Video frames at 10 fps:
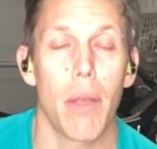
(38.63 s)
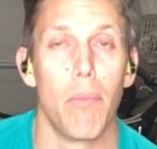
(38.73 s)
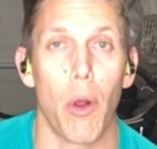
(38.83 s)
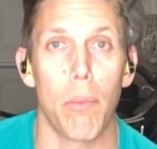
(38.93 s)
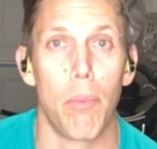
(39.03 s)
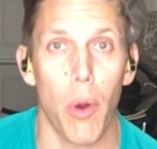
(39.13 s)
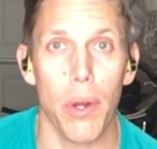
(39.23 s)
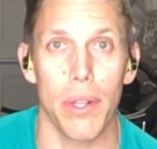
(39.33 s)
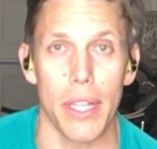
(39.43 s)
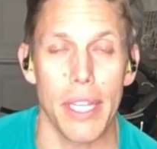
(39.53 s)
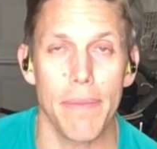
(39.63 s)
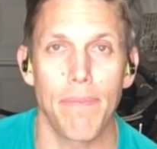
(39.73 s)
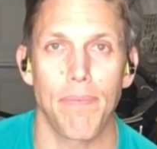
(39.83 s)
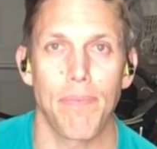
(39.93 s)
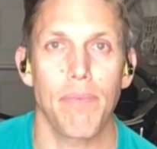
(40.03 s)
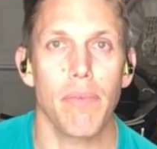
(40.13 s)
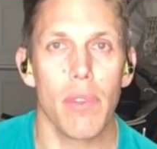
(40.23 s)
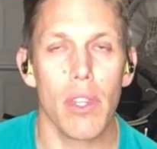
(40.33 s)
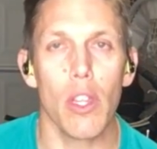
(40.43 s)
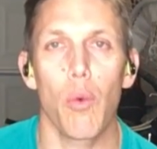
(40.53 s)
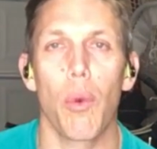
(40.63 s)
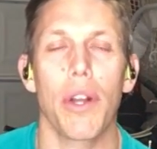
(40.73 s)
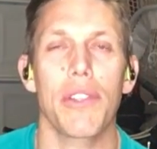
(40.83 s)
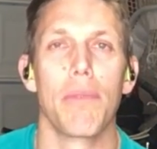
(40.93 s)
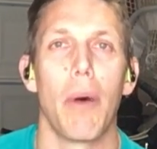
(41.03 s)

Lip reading: More importantly, where does